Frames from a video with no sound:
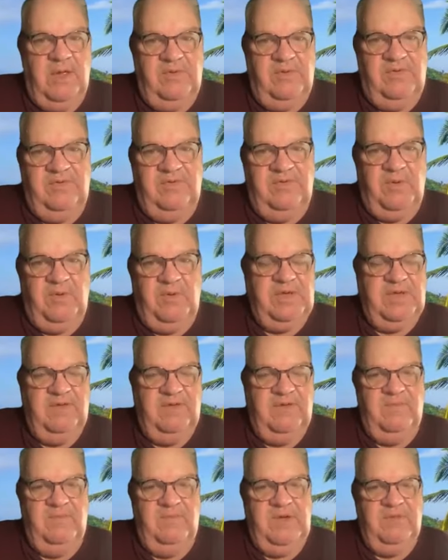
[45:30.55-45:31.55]
just by
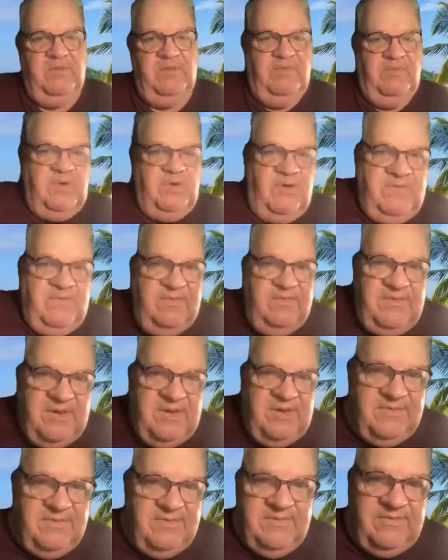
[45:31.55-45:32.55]
giving people
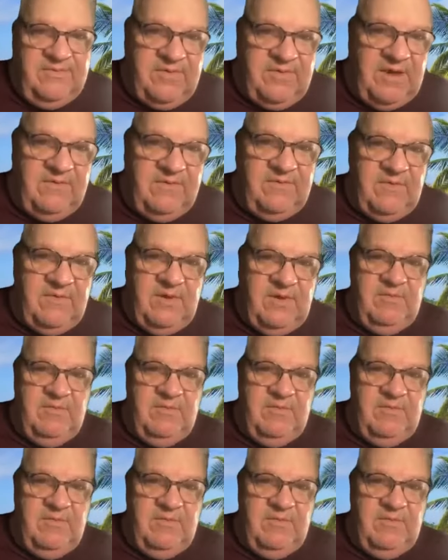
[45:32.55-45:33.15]
prophecies and stuff.